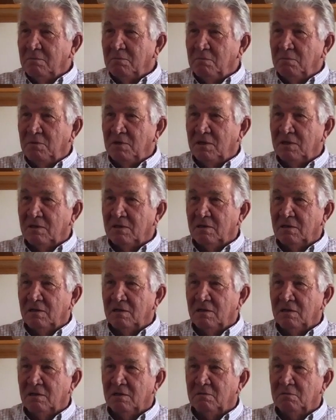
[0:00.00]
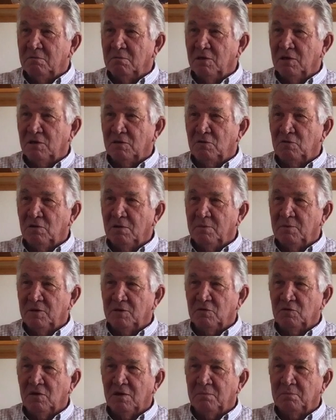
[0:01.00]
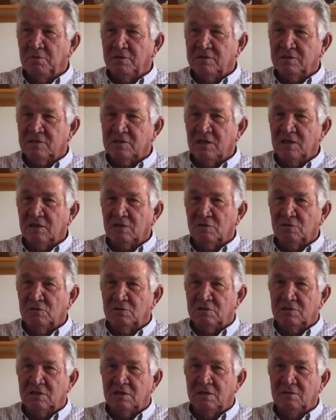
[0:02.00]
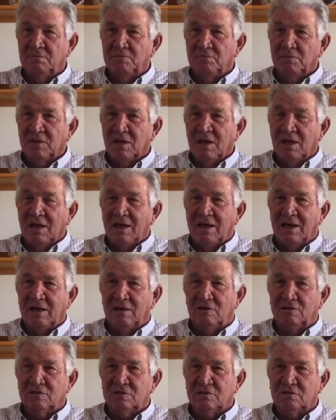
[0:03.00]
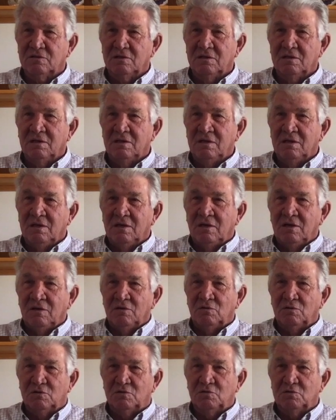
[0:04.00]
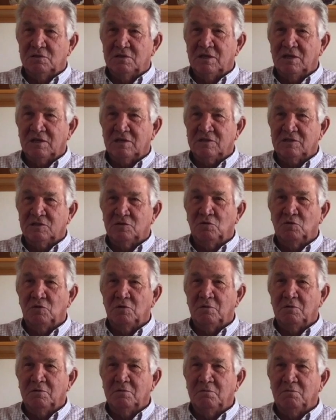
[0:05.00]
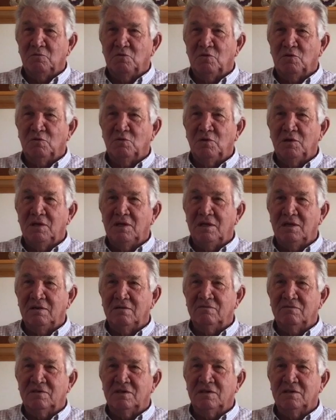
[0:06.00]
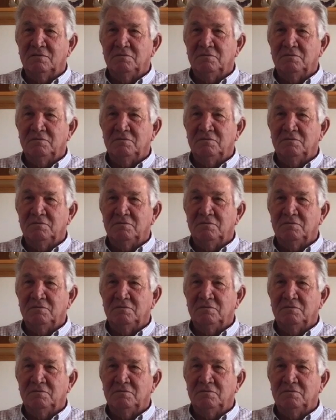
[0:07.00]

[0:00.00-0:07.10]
being at my grandma and grandpa Staker's house, which was next door to where we lived,